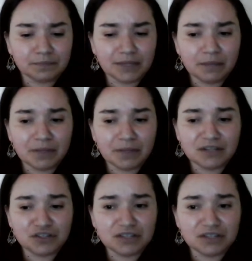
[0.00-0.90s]
But
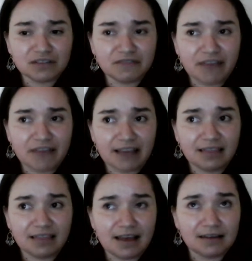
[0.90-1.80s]
it's just the fact
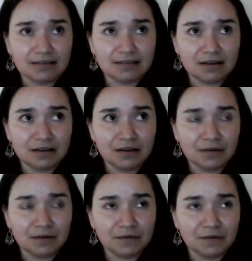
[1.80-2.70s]
that
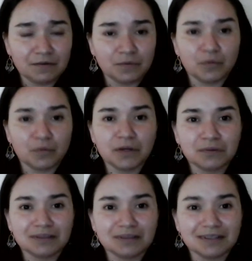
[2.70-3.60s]
we
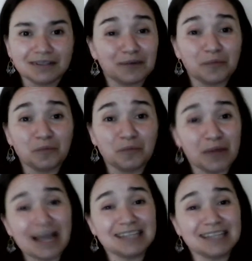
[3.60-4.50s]
don't
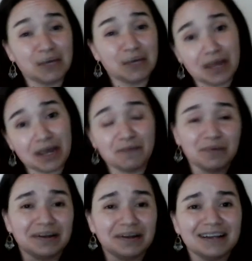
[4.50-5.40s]
I say we,
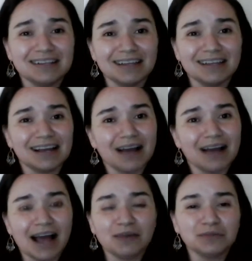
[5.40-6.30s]
but
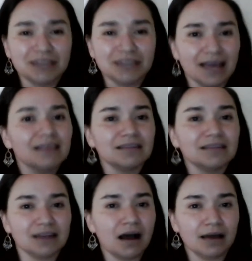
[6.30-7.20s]
I don't take the
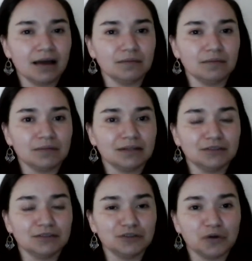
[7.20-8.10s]
time
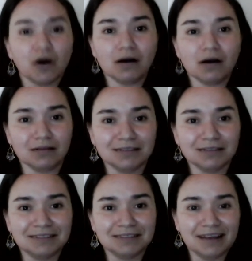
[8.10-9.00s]
to call
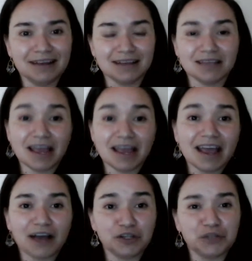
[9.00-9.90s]
and say, hey,
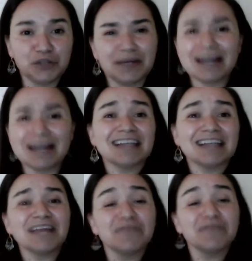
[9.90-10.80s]
how you doing? And it's
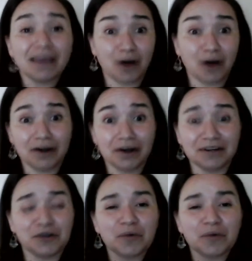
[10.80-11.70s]
not even that hard.
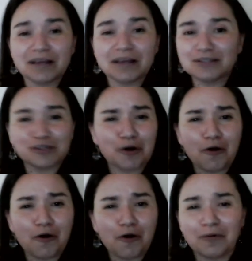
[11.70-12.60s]
We get
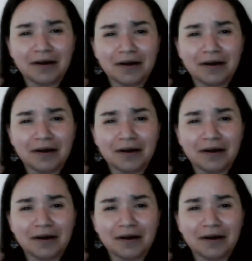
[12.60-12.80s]
so